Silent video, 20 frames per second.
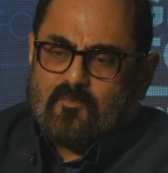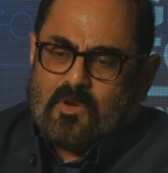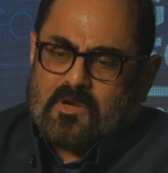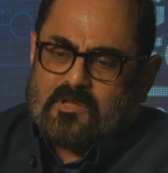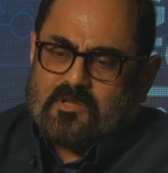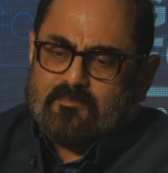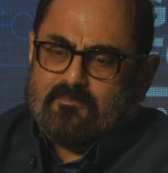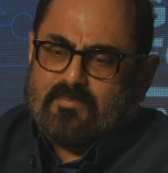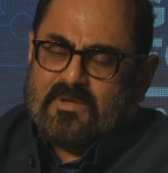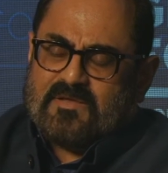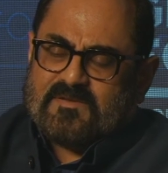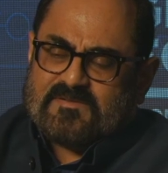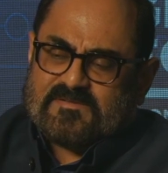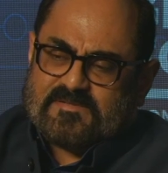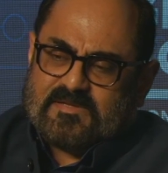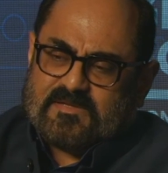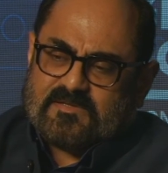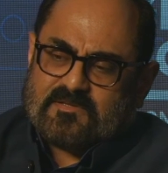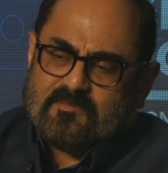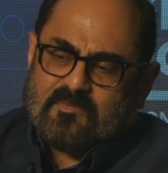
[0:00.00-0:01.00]
of the
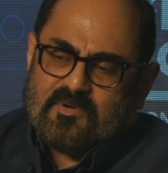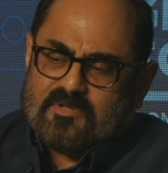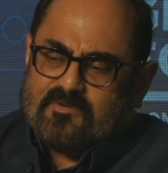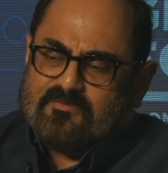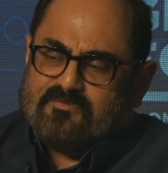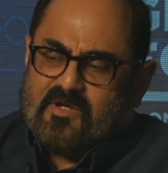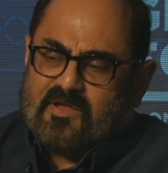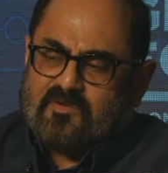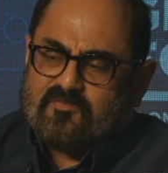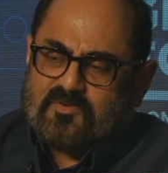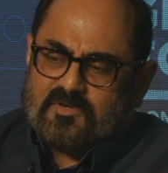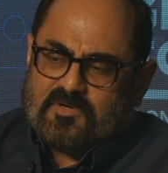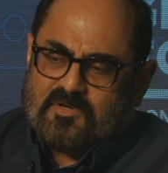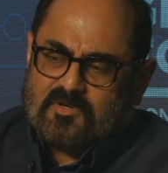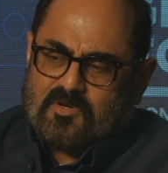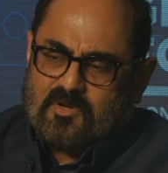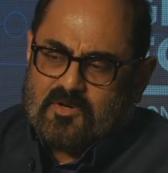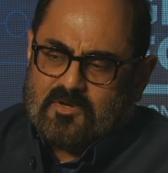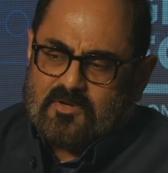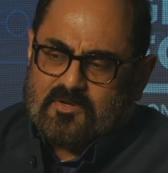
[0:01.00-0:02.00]
biggest things about the $5
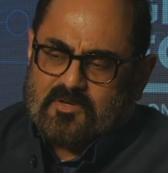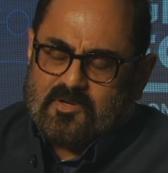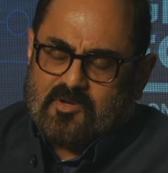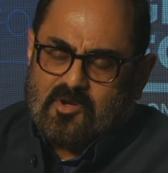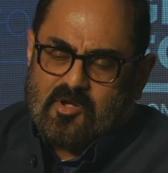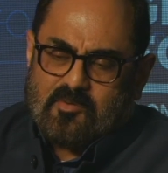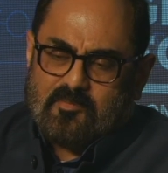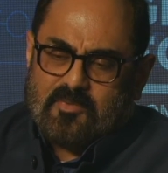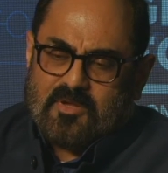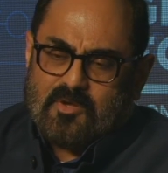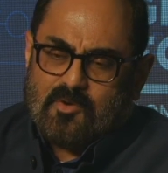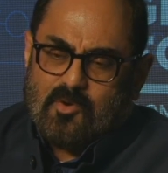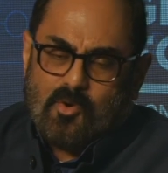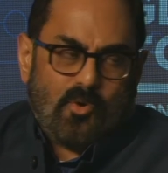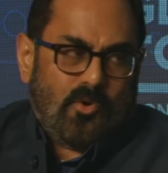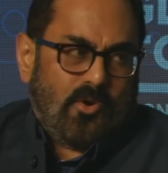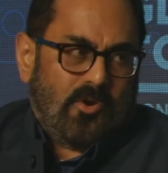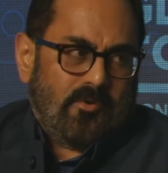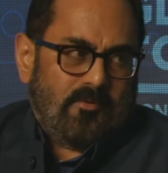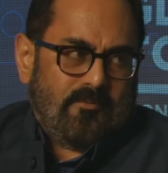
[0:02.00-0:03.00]
trillion economy
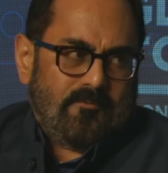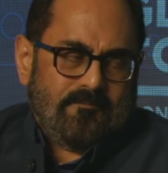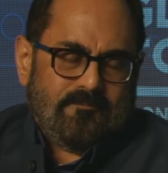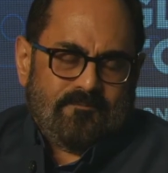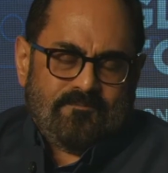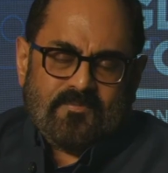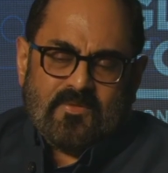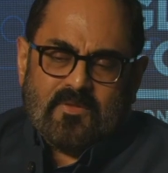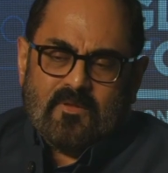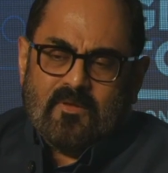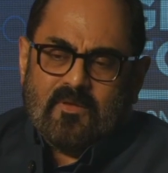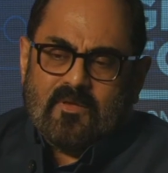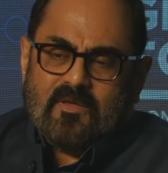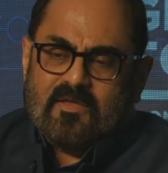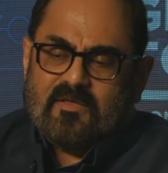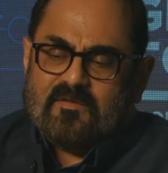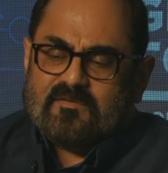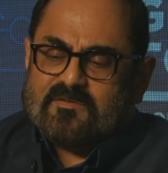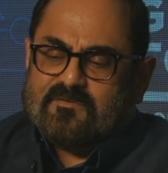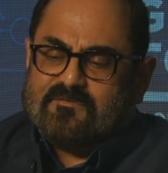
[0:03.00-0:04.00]
goal
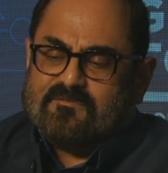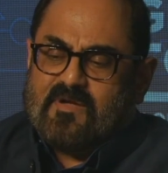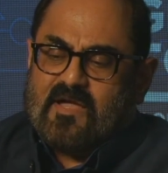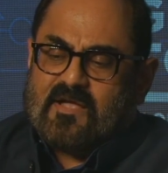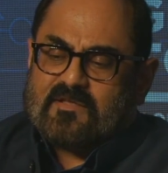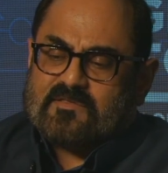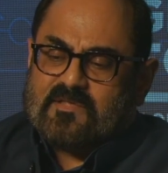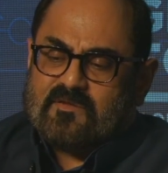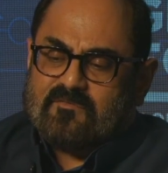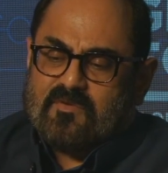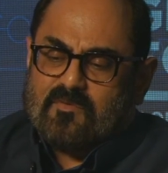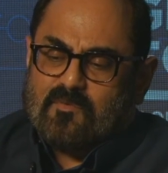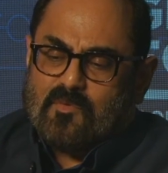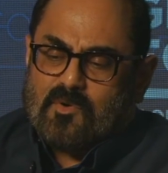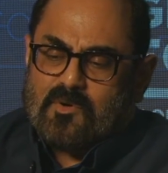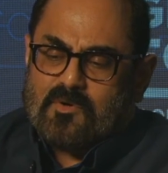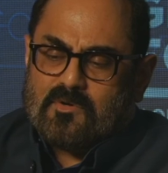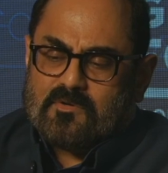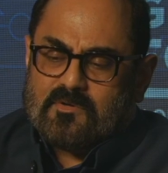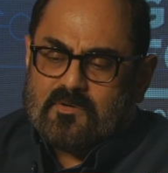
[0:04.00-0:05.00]
is the fact that we
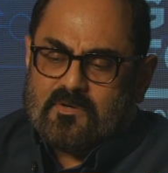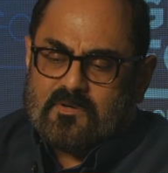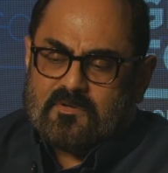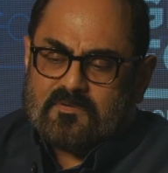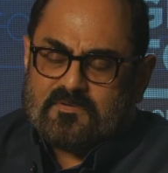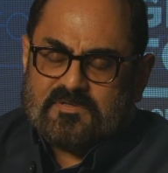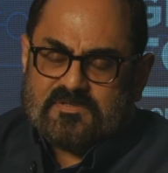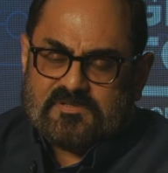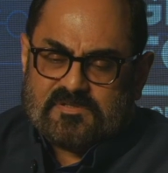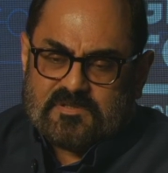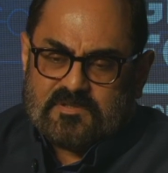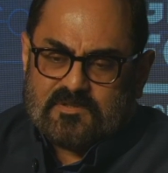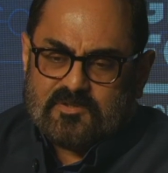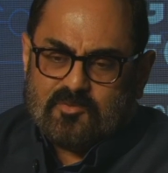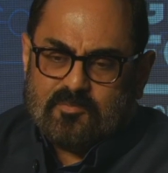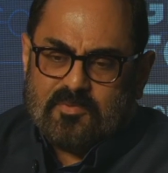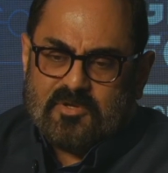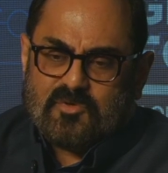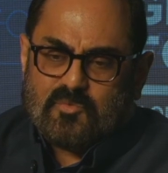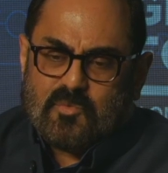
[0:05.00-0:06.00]
want digital
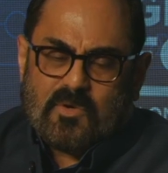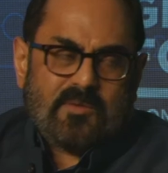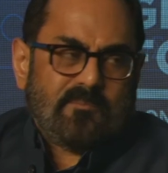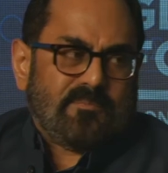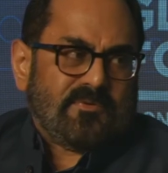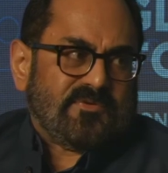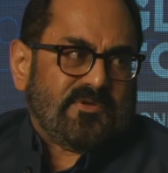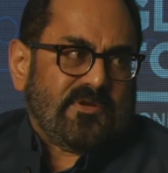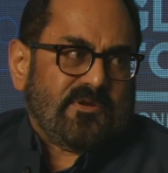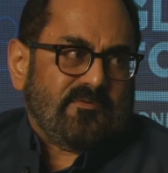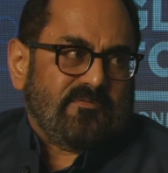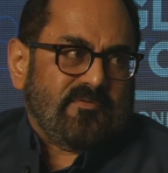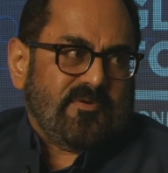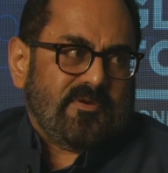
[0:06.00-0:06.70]
to be 20% of it.